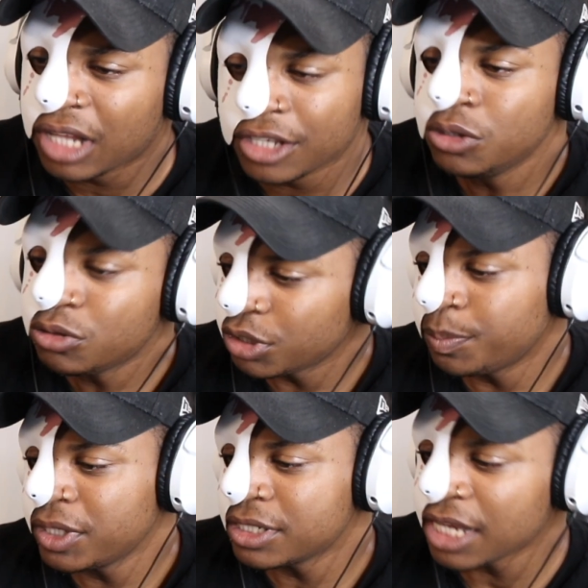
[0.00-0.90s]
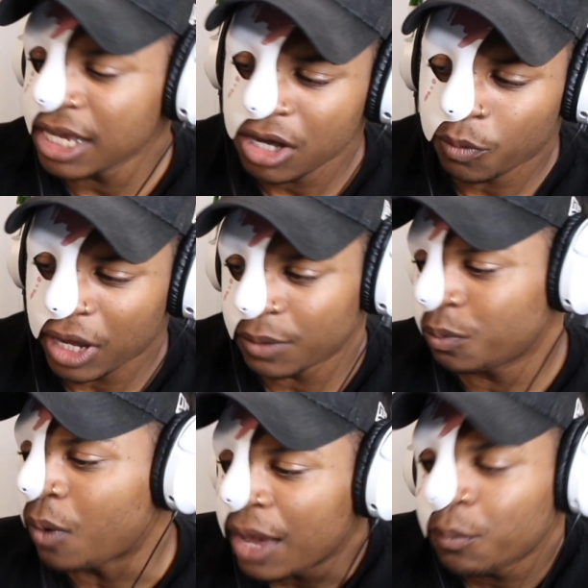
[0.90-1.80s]
creepy as hell.
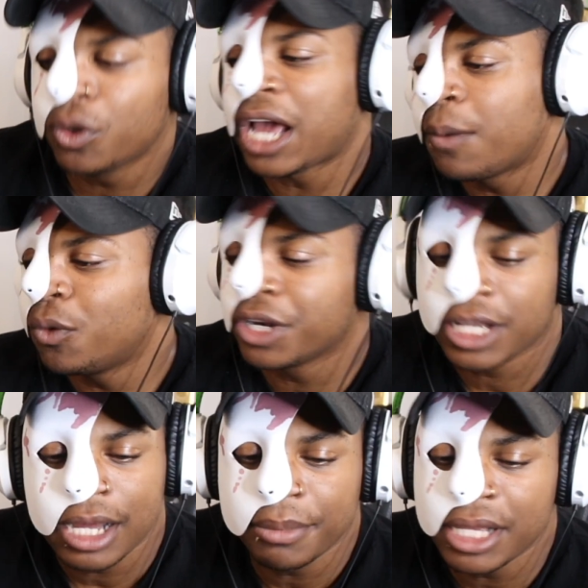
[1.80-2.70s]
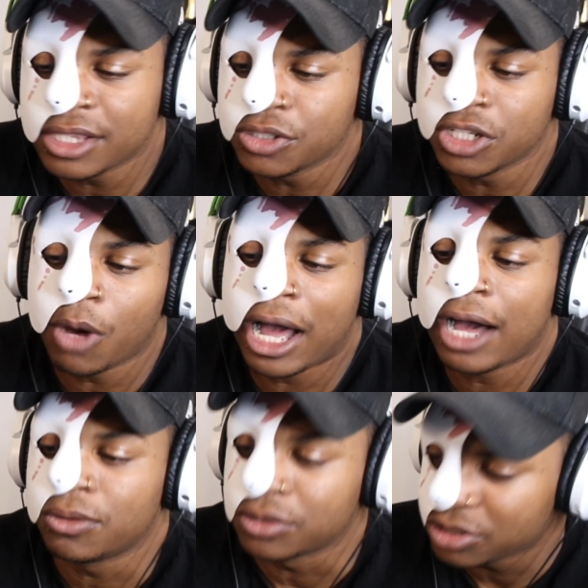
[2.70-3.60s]
Why would I want to come into your
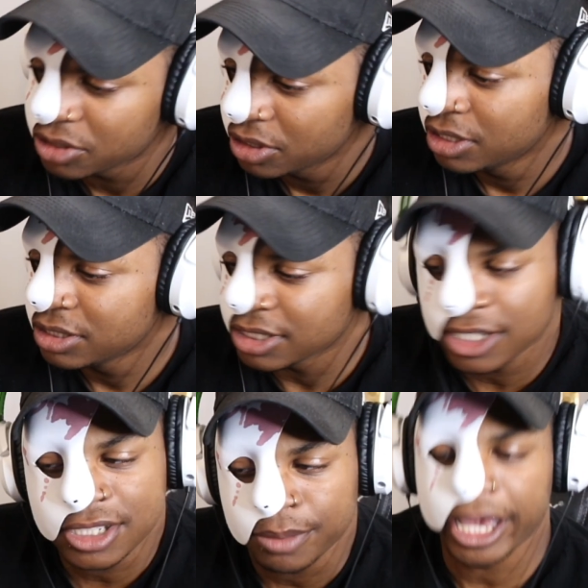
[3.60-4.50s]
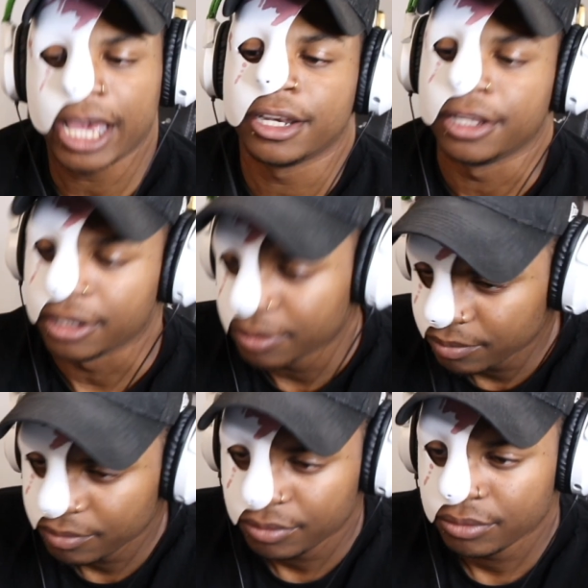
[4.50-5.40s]
house to get some candy?
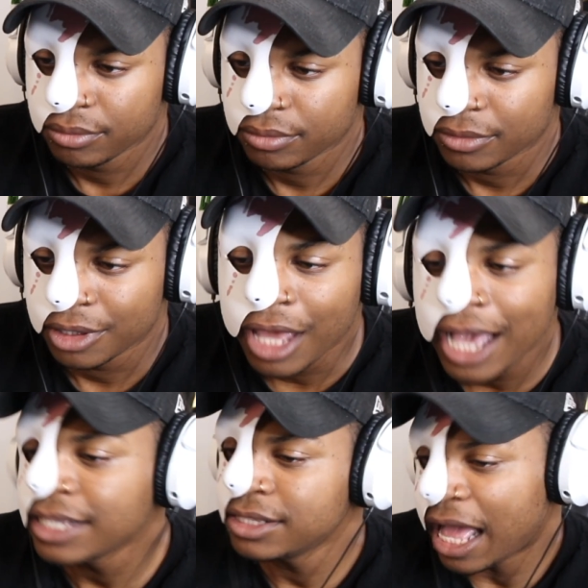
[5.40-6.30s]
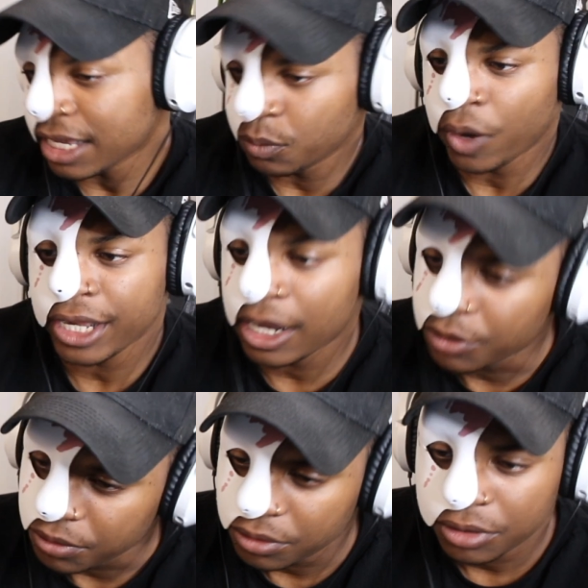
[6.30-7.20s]
I can wait out
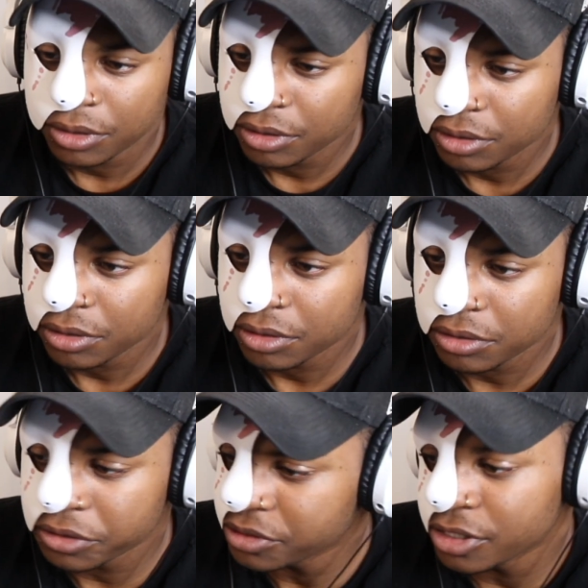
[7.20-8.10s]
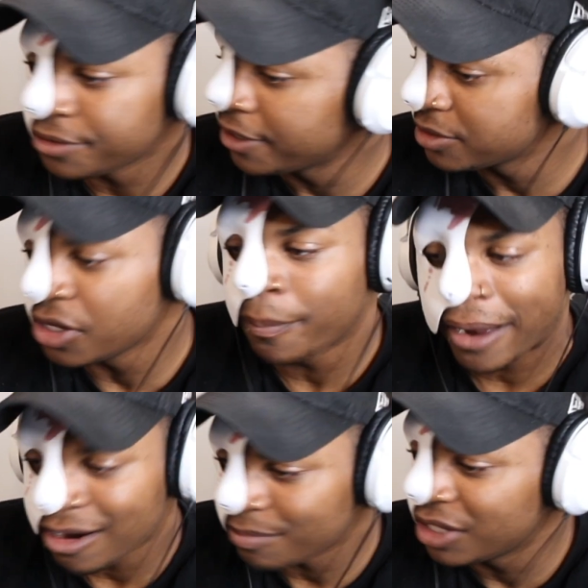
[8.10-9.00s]
here. There's no
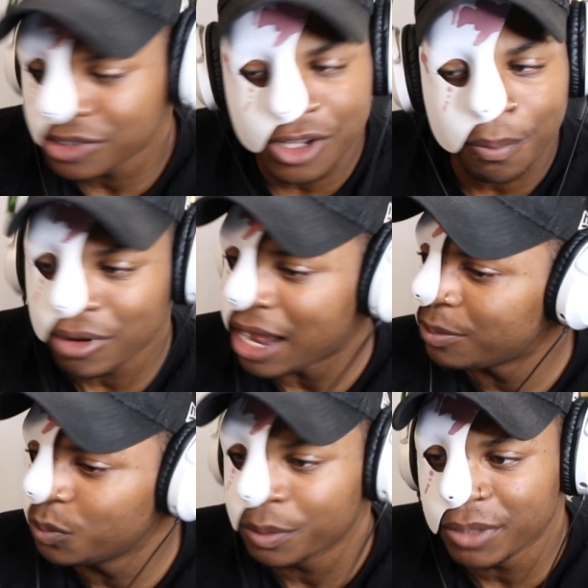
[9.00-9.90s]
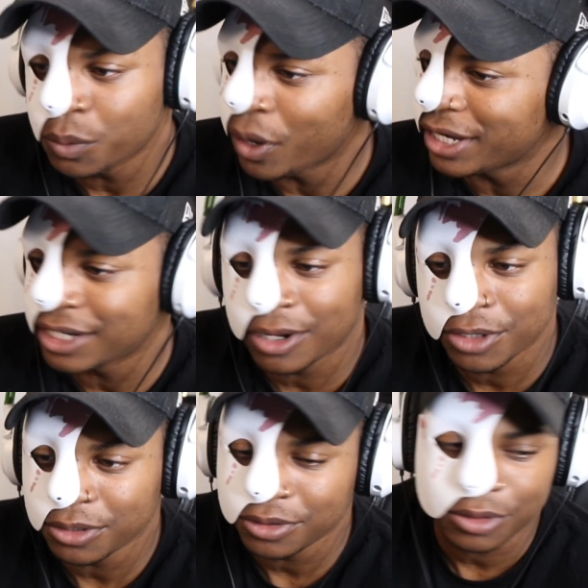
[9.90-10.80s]
problem with me waiting out
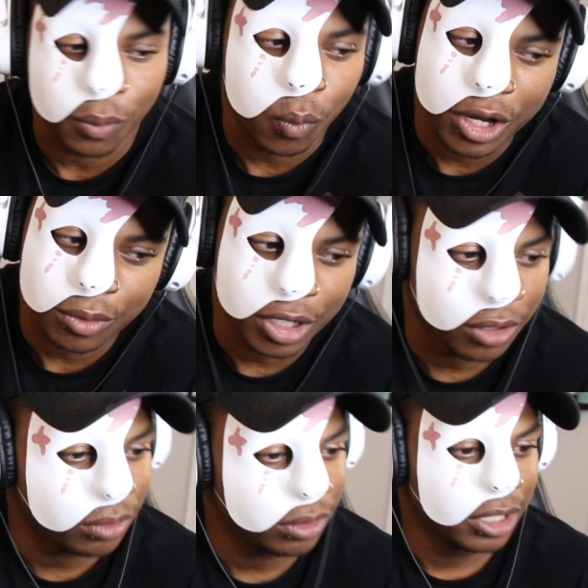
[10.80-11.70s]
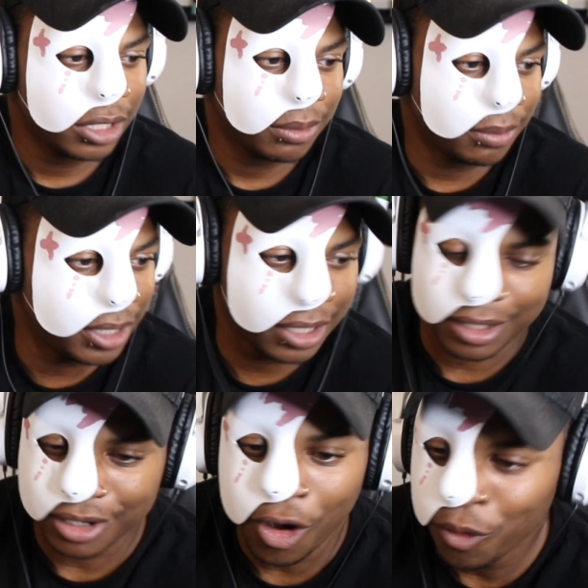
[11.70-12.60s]
here, you weirdo.
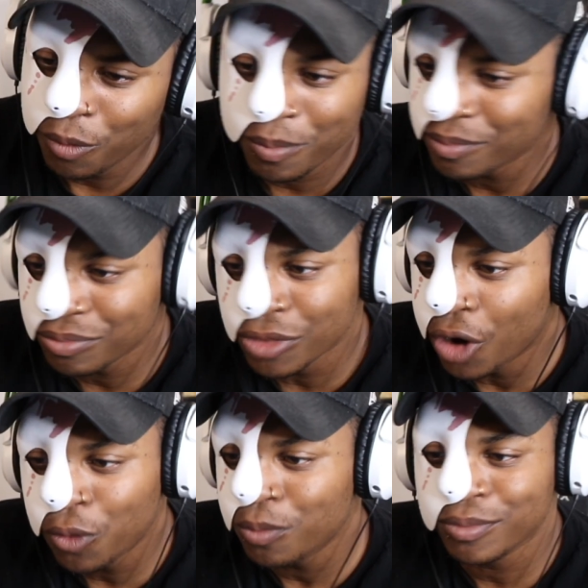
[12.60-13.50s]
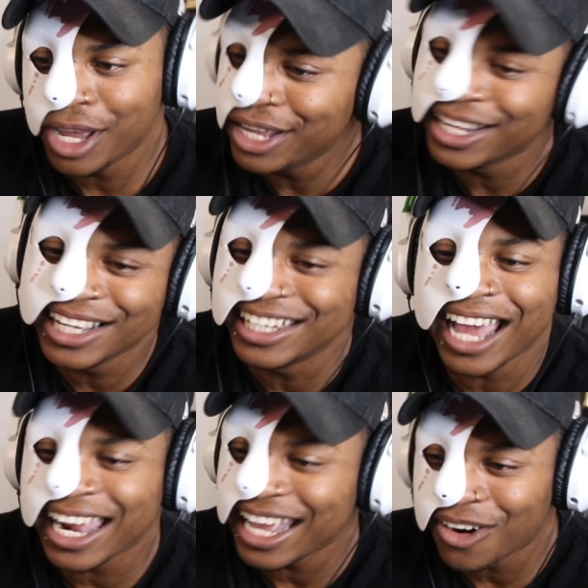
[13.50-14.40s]
Man, nope,
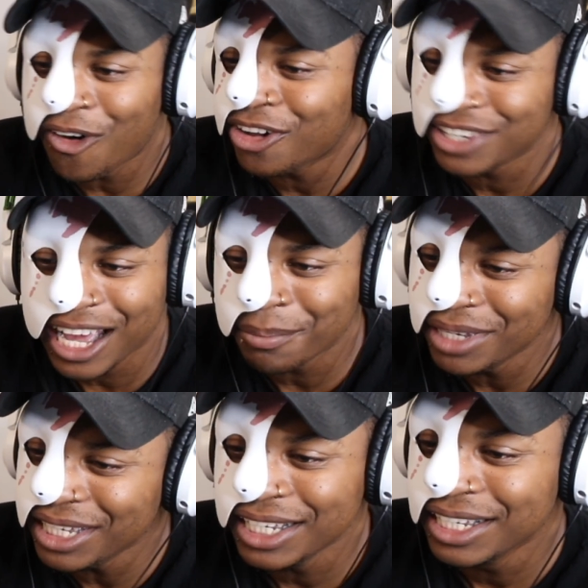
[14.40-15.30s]
not at all, not me.